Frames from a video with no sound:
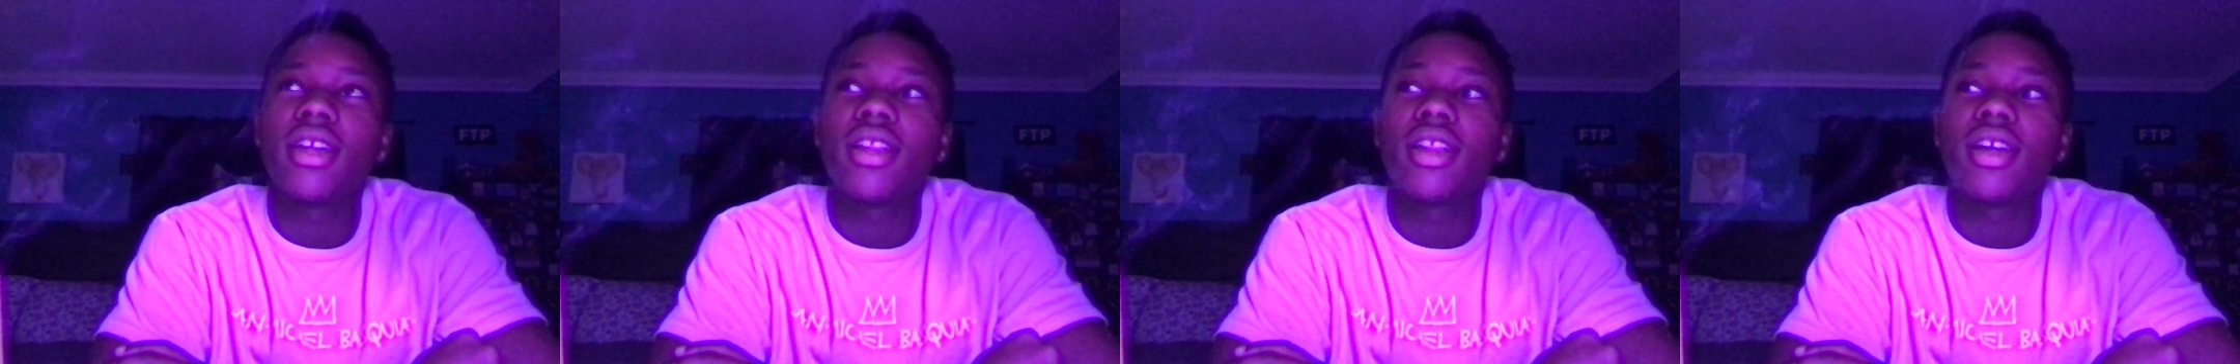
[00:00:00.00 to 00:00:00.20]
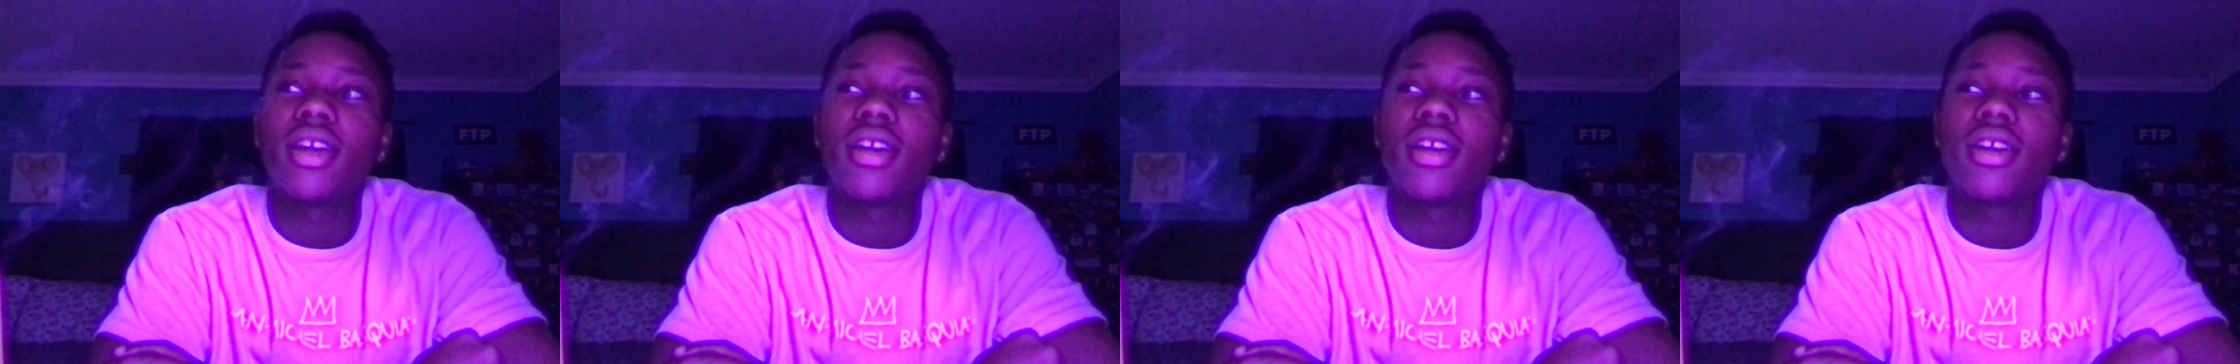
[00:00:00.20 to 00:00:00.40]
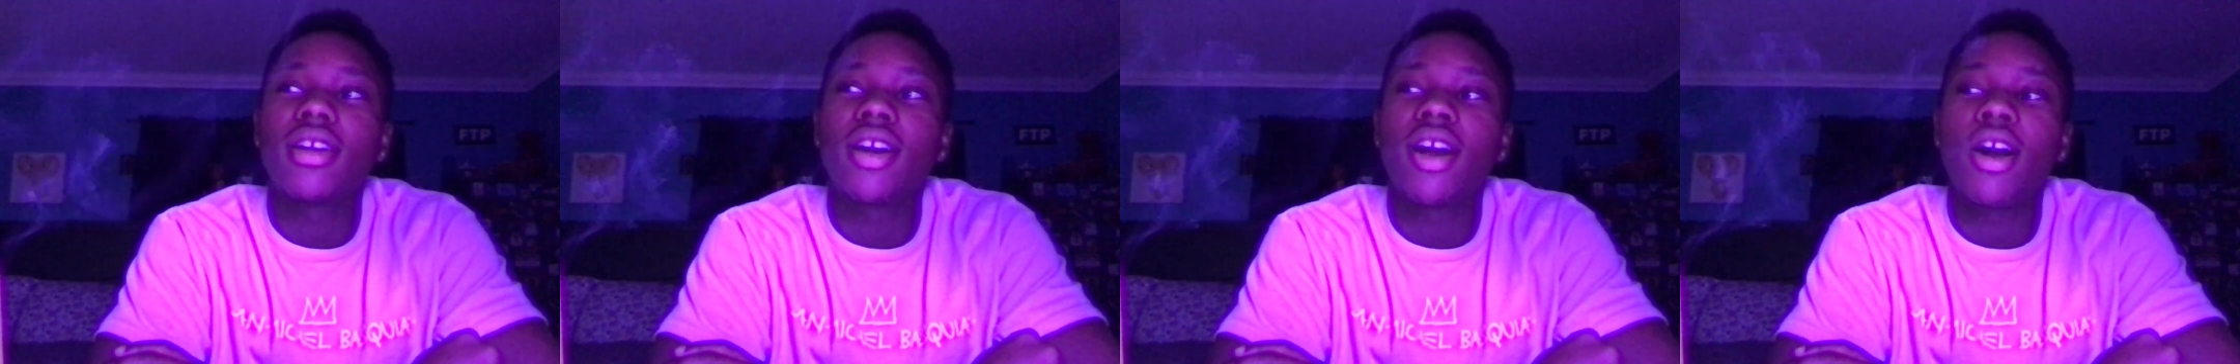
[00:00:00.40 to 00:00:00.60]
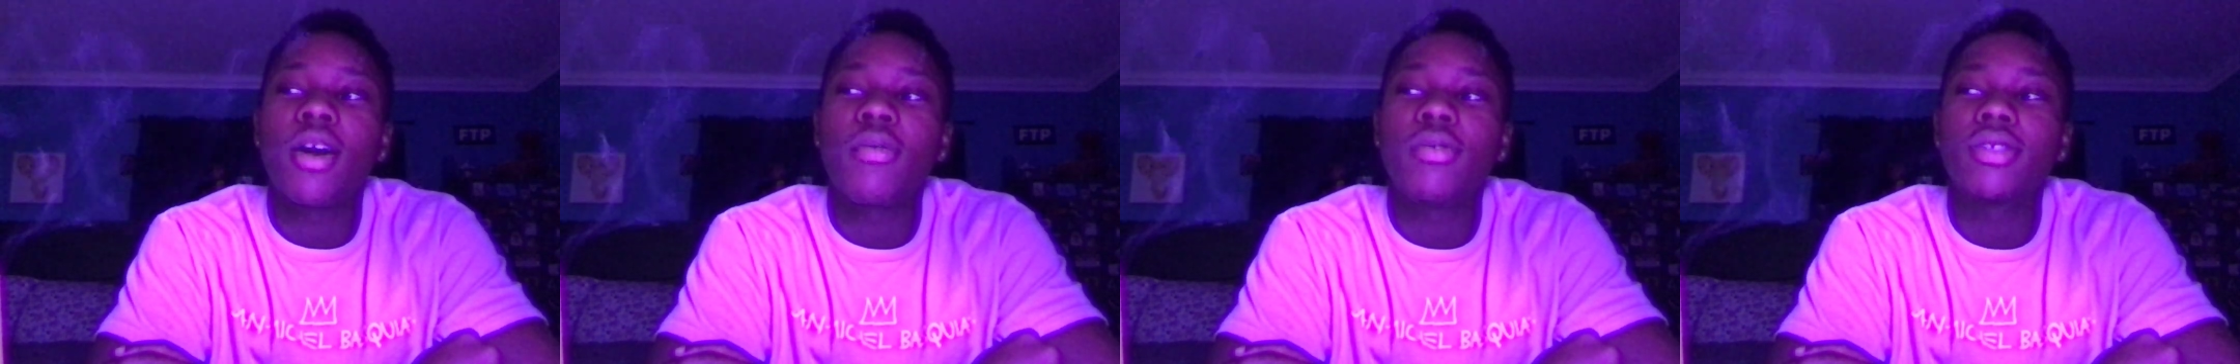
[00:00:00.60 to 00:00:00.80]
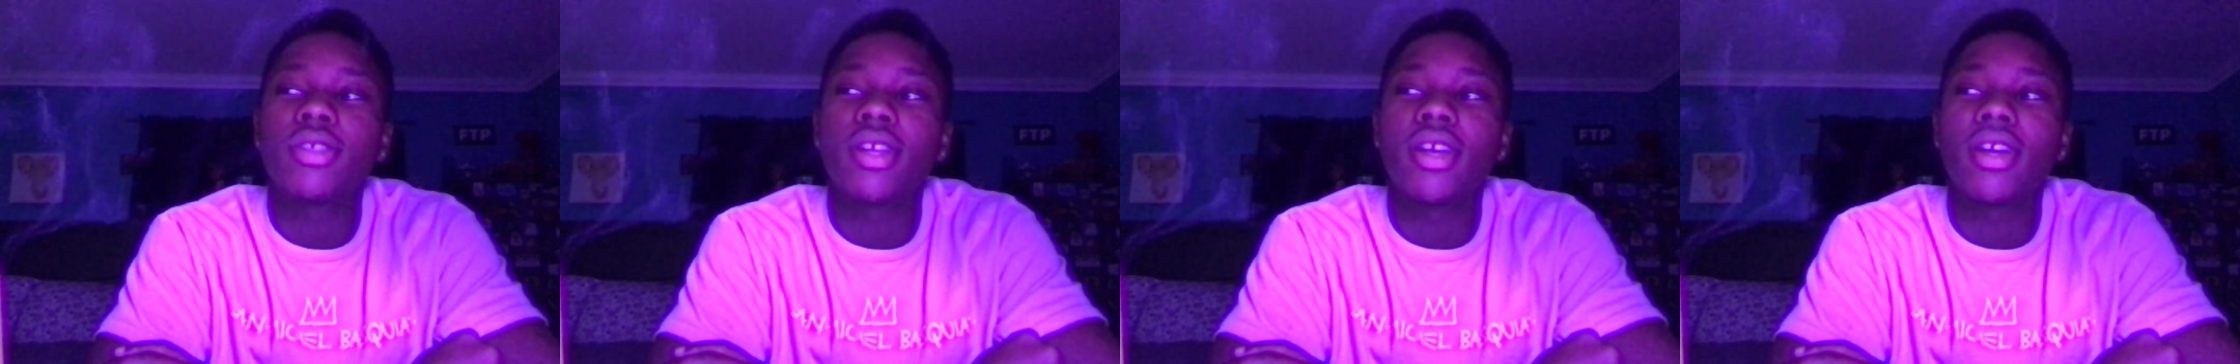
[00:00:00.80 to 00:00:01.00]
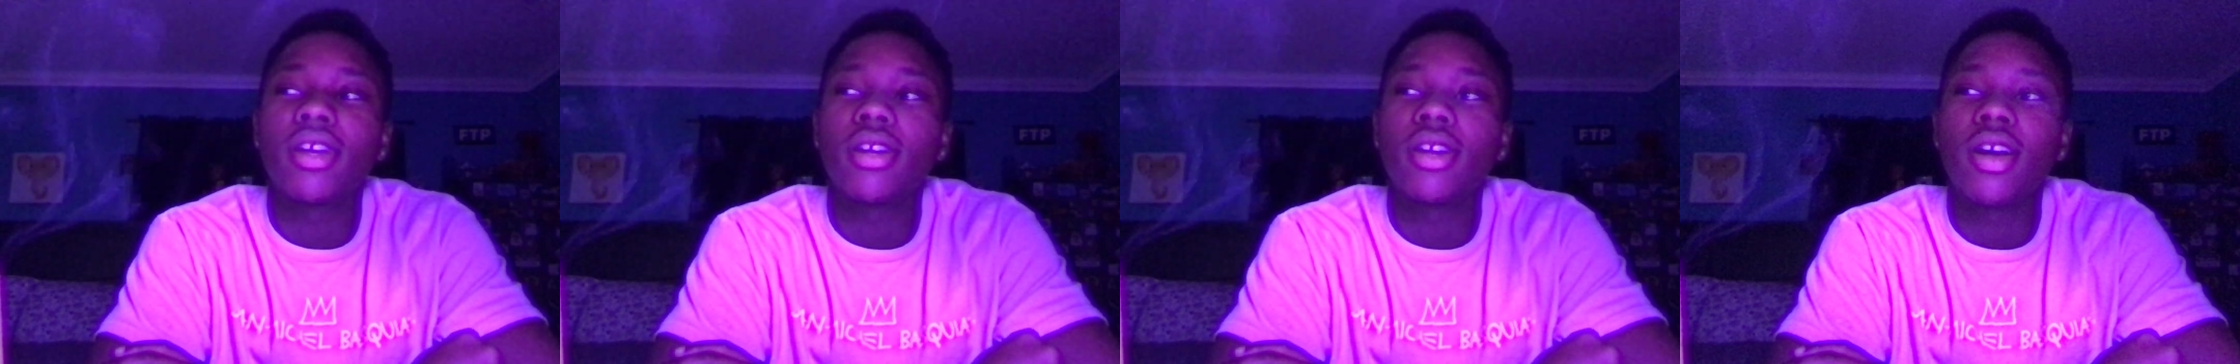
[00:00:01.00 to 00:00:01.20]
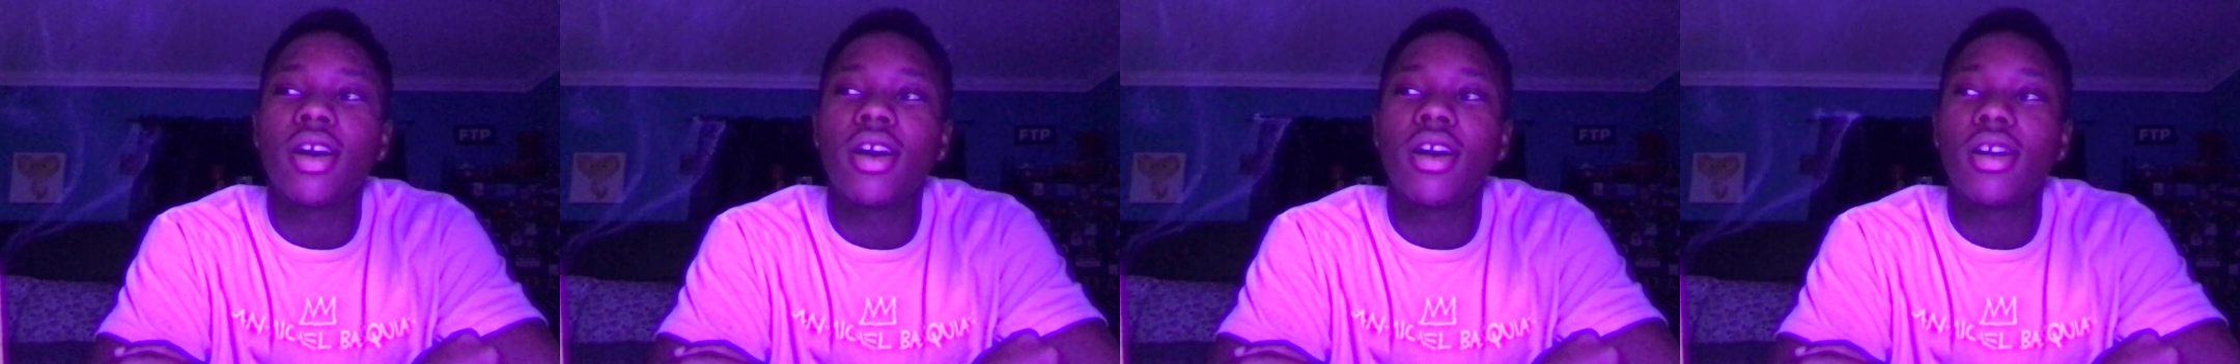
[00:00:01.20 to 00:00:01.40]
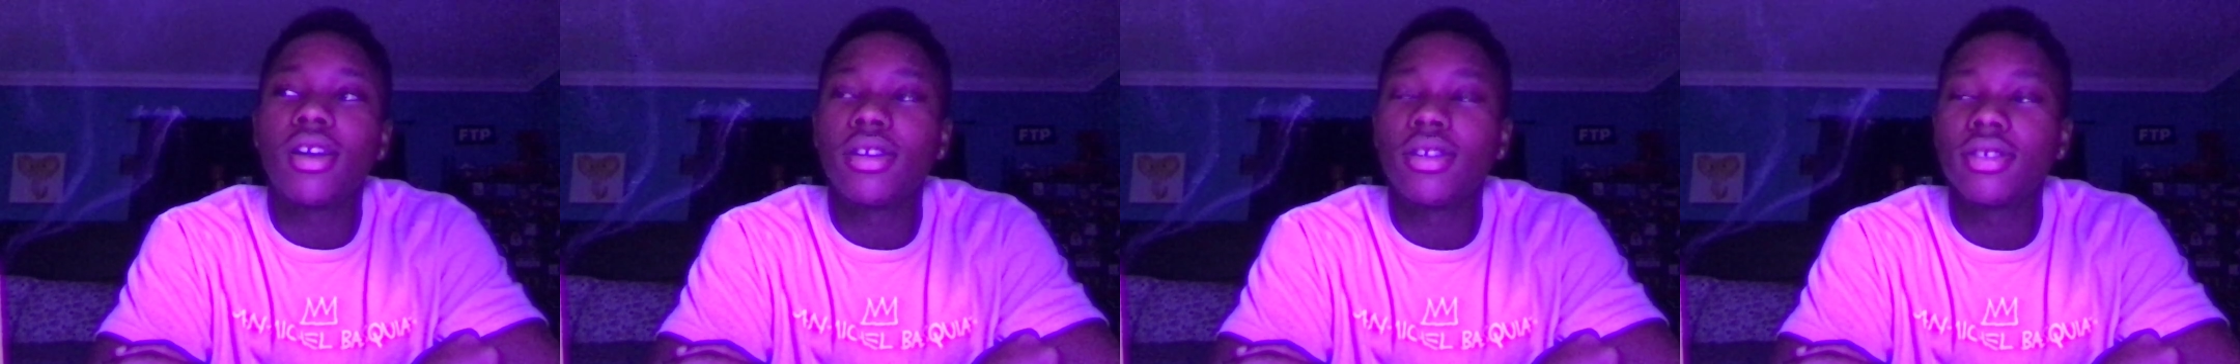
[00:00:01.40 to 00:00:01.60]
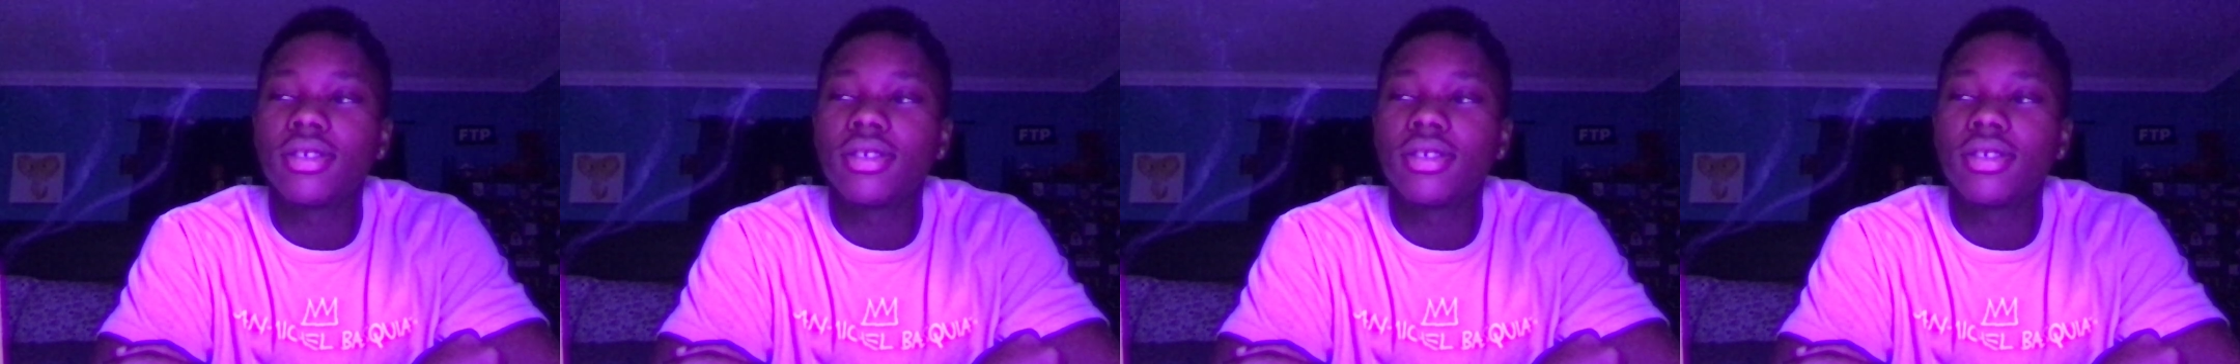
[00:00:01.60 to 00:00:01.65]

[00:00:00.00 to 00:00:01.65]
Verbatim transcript: like, God was like, nah,